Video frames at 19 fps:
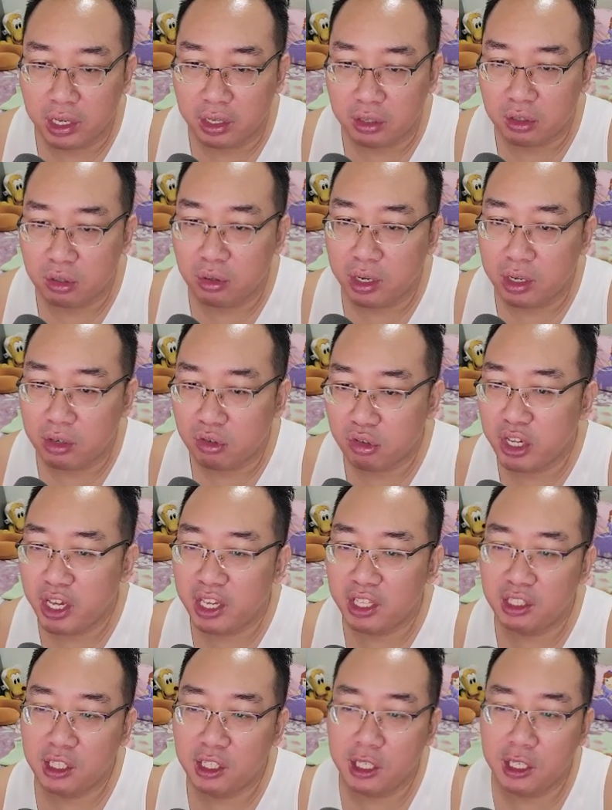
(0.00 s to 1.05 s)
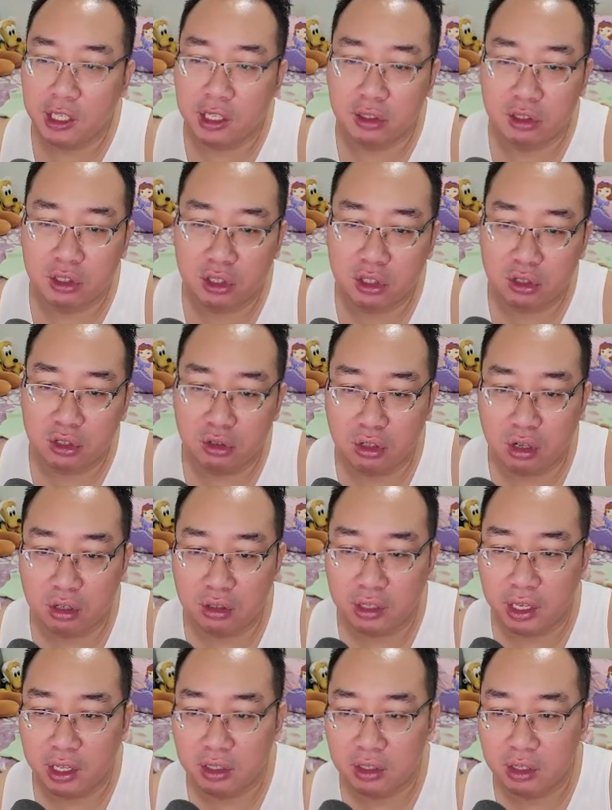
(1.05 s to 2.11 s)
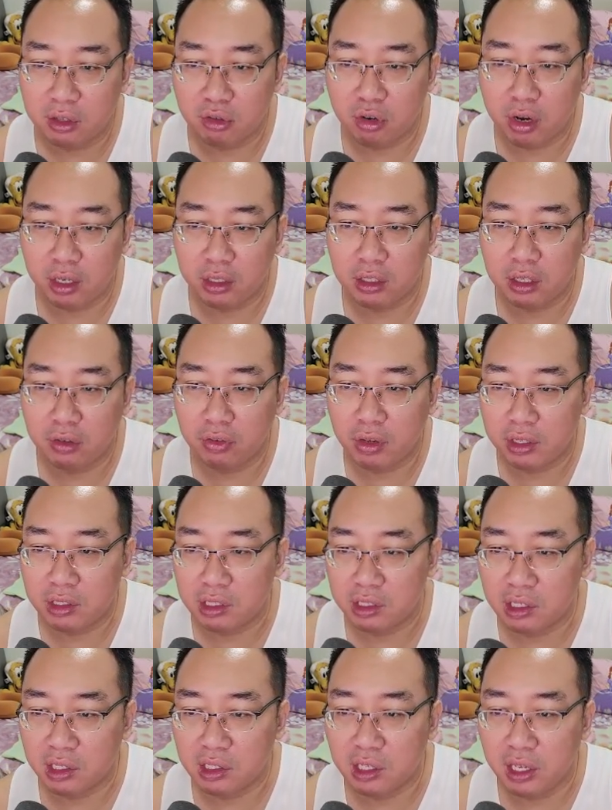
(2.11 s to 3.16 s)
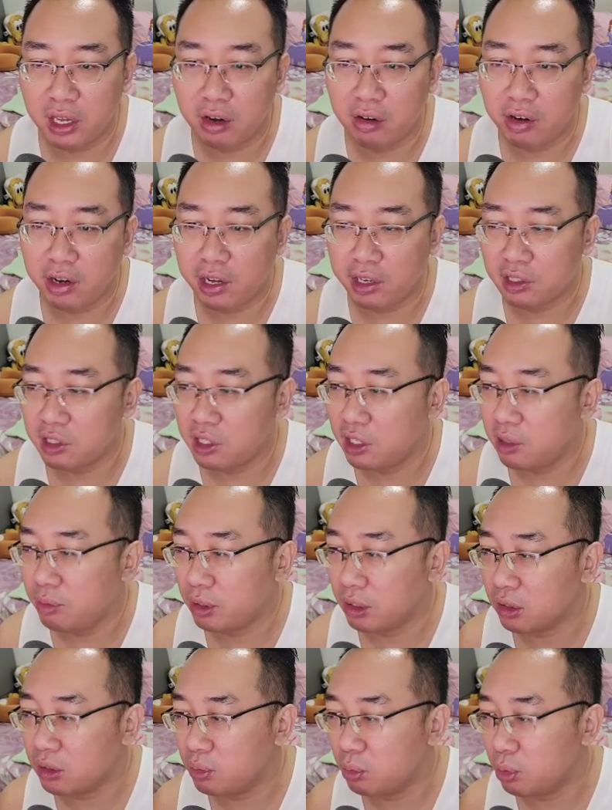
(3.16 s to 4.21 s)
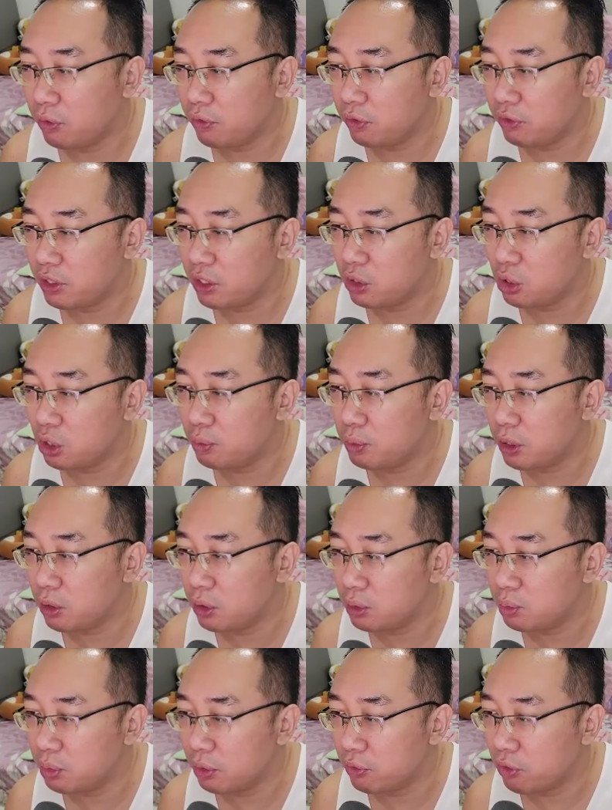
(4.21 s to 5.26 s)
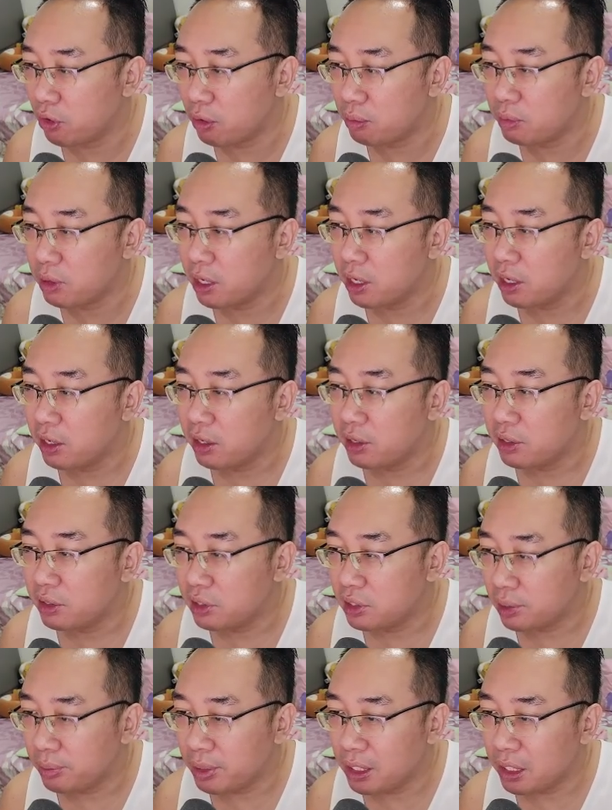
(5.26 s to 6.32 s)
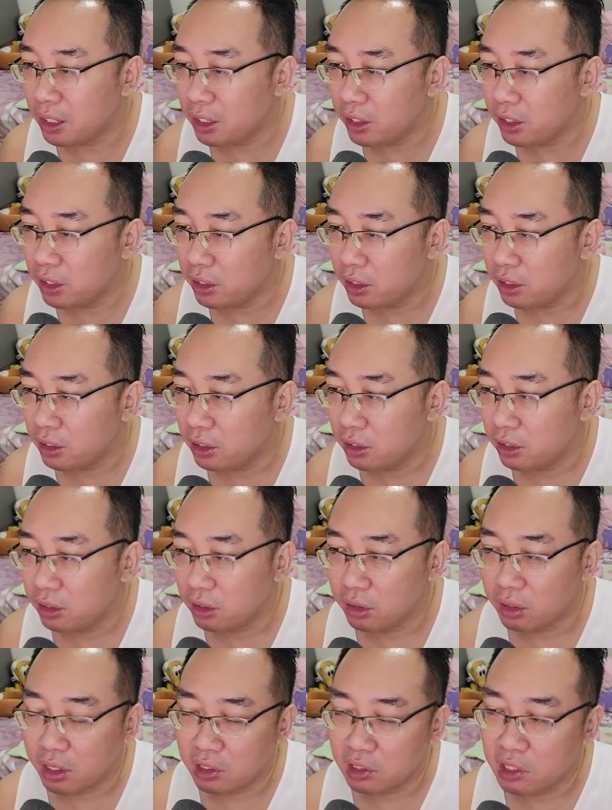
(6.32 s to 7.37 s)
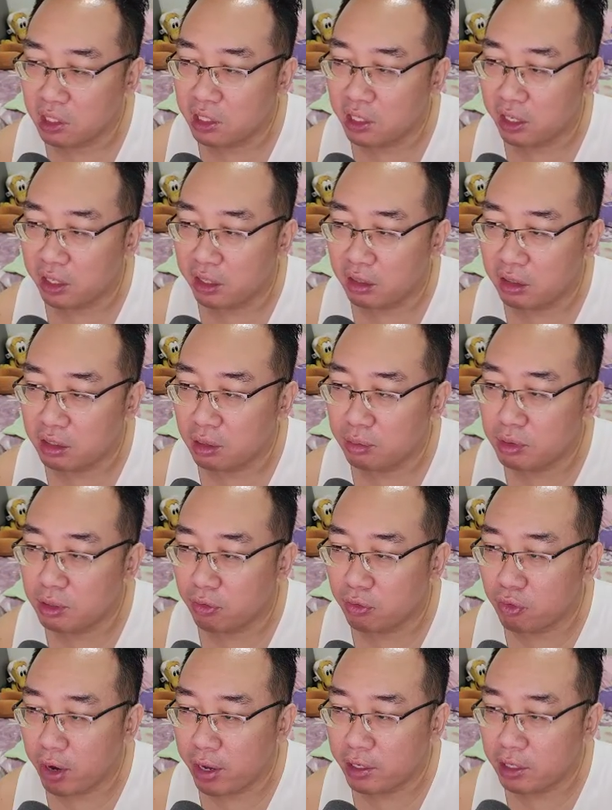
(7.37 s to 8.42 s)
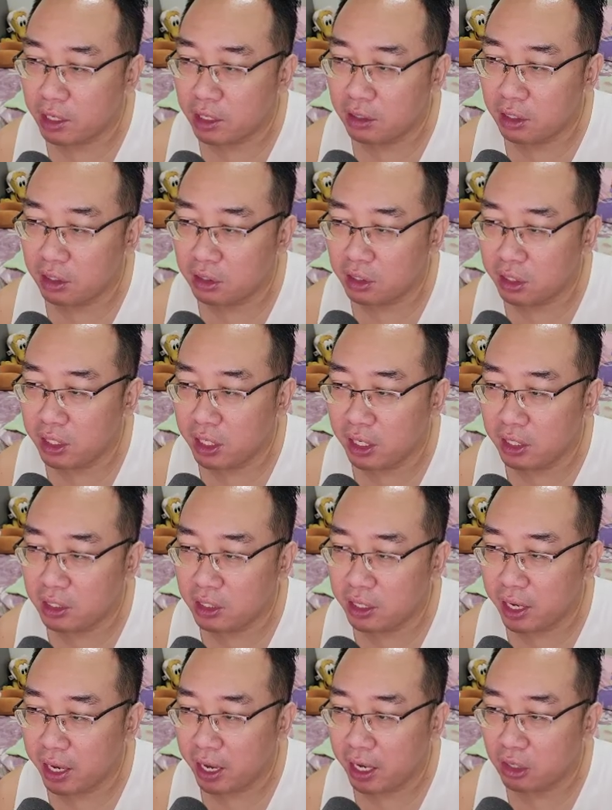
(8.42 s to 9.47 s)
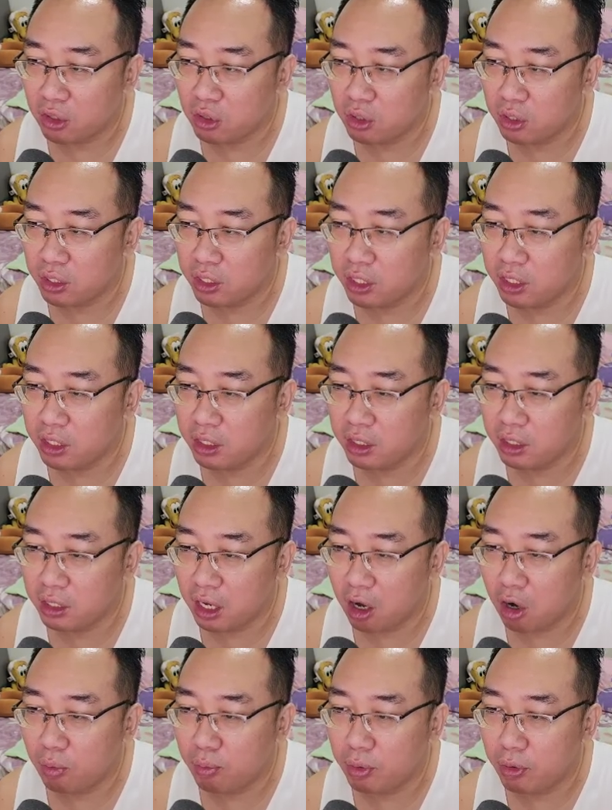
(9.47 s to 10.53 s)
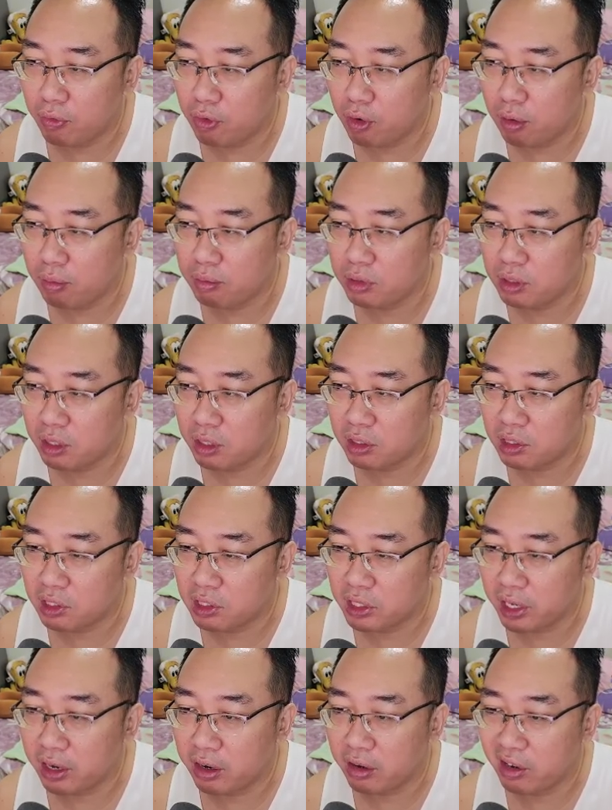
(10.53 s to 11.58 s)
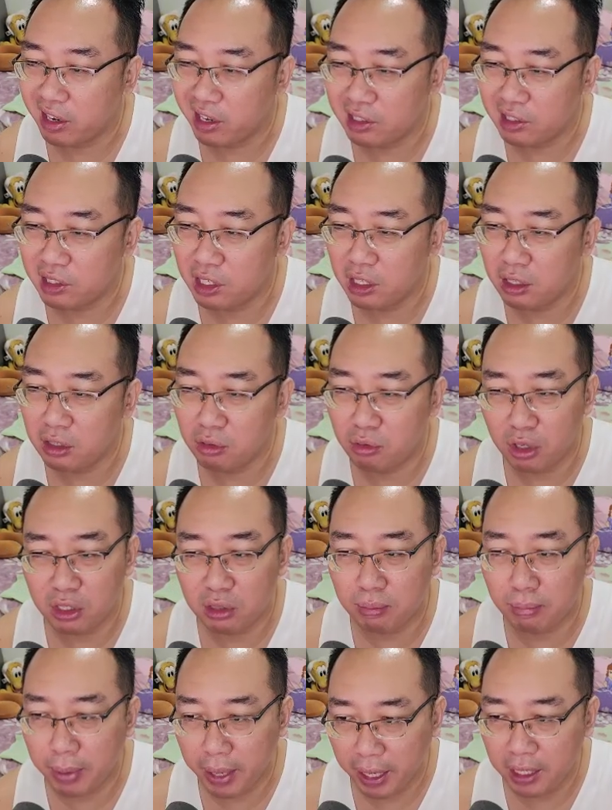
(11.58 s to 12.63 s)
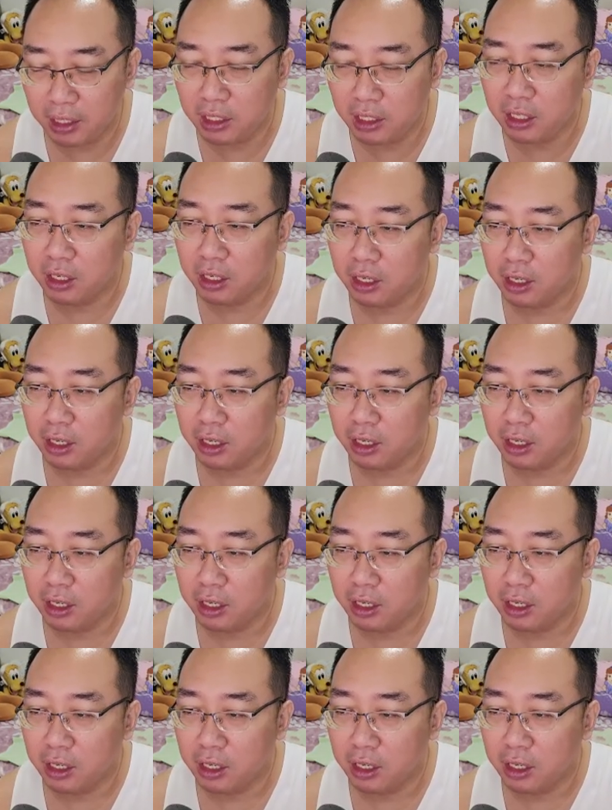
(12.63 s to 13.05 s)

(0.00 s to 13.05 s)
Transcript: so at 380, it's not as attractive as the 6800 XT because both of these GPUs perform similarly. You can see that in terms of ranking, the 3080 actually outperforms the 6800 XT just barely.